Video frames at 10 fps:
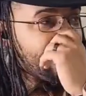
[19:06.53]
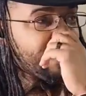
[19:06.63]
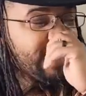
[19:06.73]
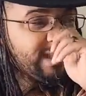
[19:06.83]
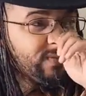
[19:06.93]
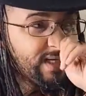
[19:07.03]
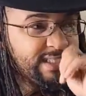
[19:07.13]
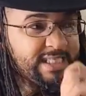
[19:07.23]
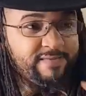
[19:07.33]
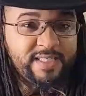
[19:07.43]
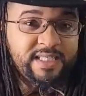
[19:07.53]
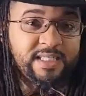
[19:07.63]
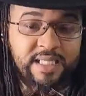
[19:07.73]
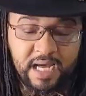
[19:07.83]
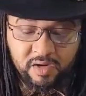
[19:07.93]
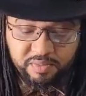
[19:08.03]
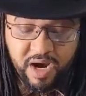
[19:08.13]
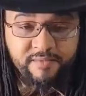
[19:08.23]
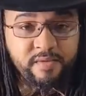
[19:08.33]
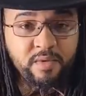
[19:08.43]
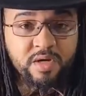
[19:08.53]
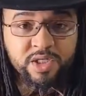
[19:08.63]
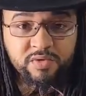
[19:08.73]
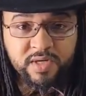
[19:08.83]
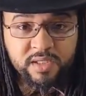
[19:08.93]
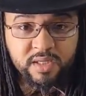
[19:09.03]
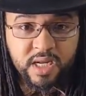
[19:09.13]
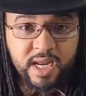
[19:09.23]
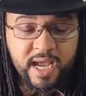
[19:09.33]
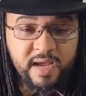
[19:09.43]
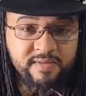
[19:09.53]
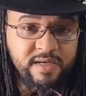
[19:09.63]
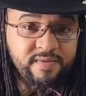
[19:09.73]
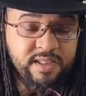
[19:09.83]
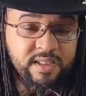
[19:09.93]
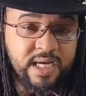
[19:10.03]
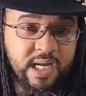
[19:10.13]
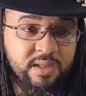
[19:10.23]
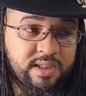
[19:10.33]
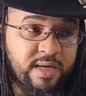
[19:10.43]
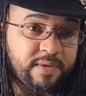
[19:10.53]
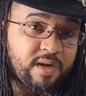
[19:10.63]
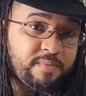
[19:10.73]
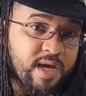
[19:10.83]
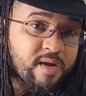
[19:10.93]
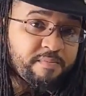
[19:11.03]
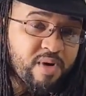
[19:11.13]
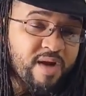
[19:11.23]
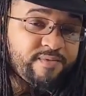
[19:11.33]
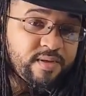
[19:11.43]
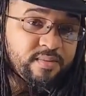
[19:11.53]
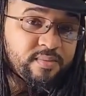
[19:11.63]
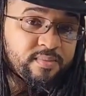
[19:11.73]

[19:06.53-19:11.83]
That is what, a $17 profit margin right there that I have? $17 that I'm going to make a profit.